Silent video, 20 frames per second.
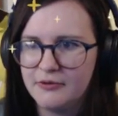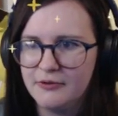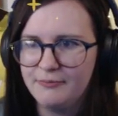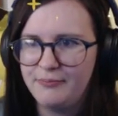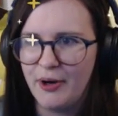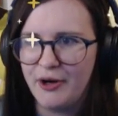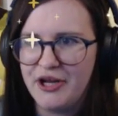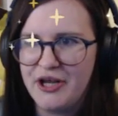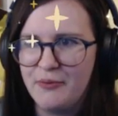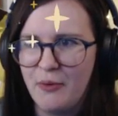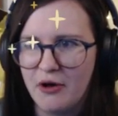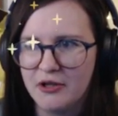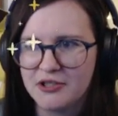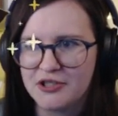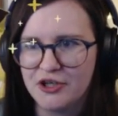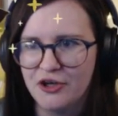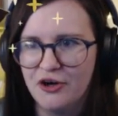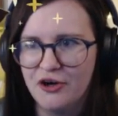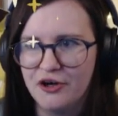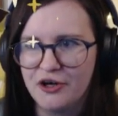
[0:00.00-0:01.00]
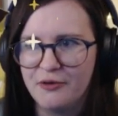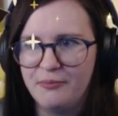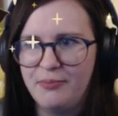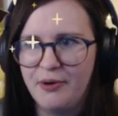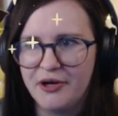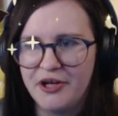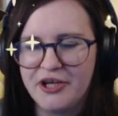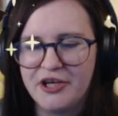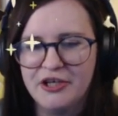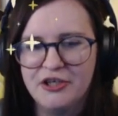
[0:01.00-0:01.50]
Bonnie wants a hug.
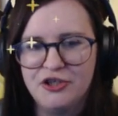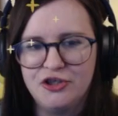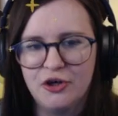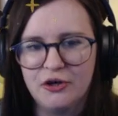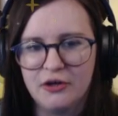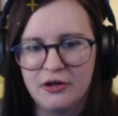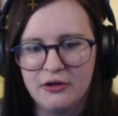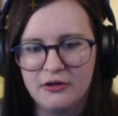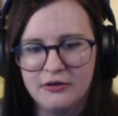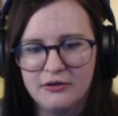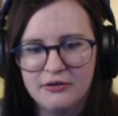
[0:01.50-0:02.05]
Bonnie can jog on.